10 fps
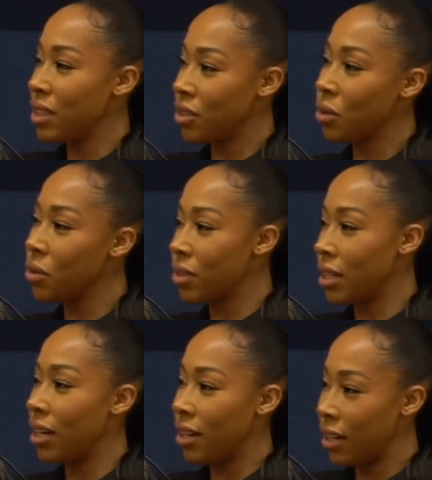these stores
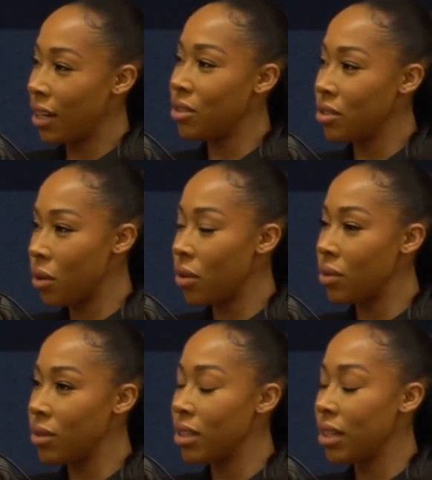that I had
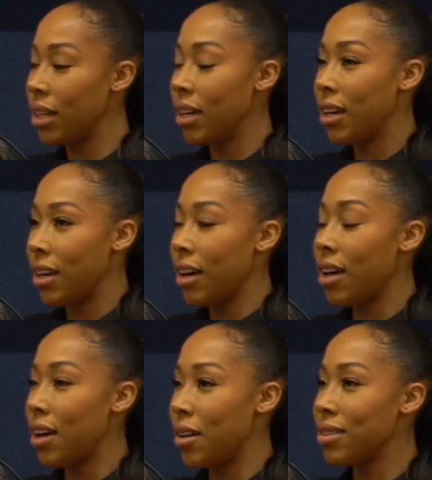sold,
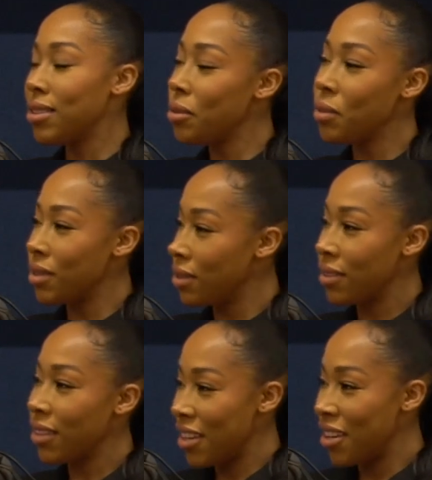it still
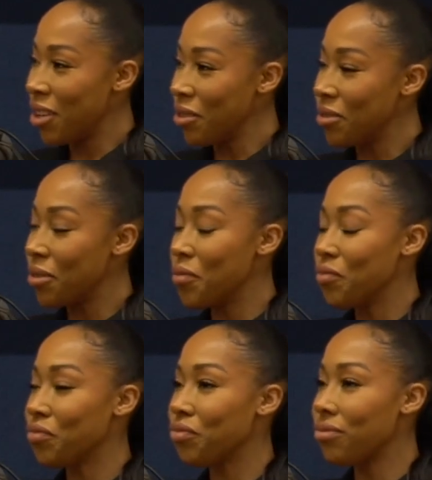wasn't enough.
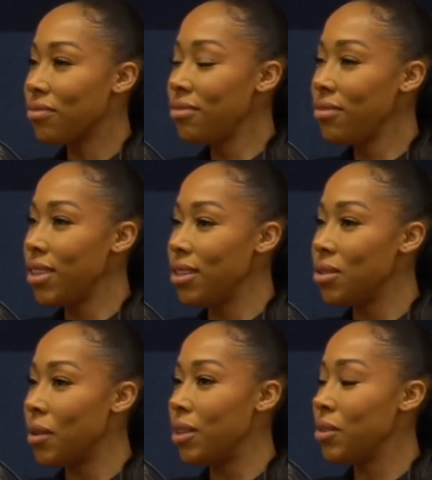
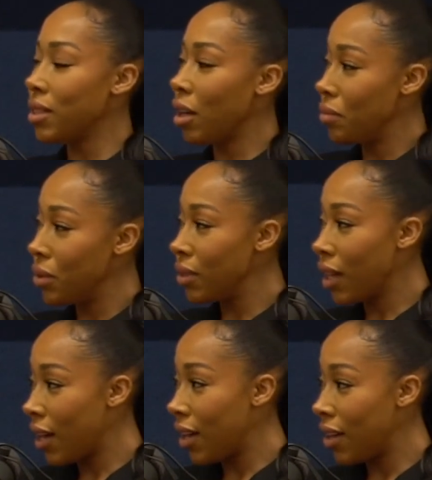So I looked at boot
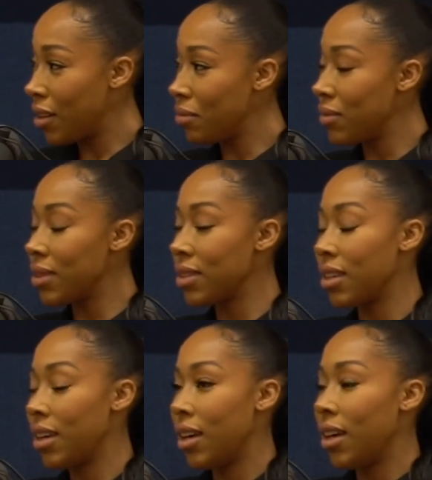camps,
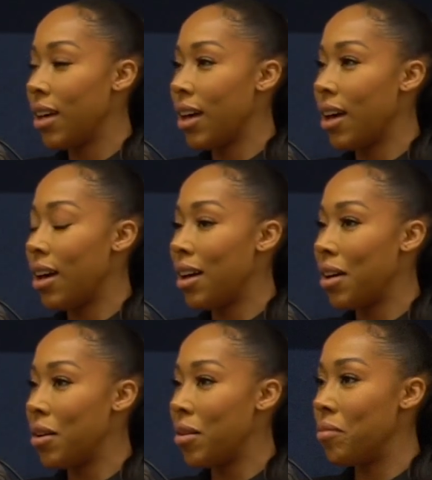
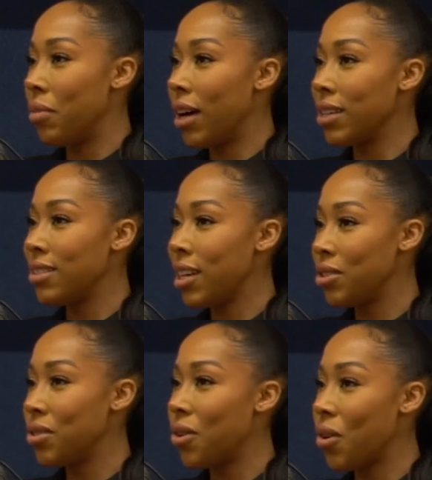but I
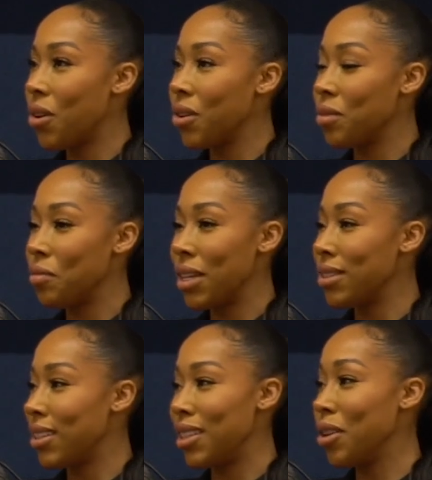settled on
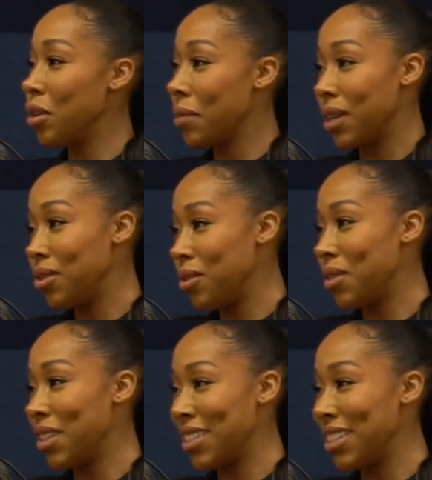basically going back to
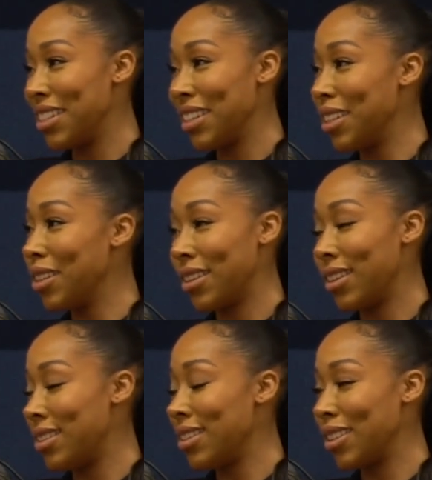university and
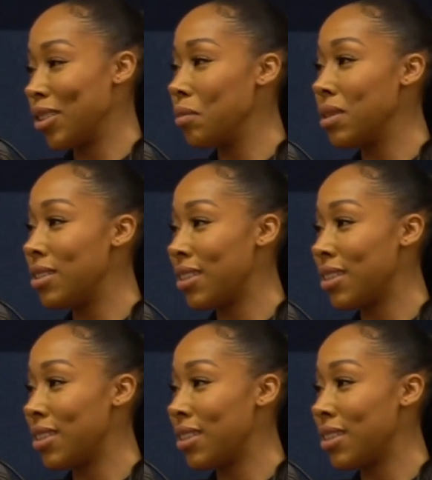getting a computer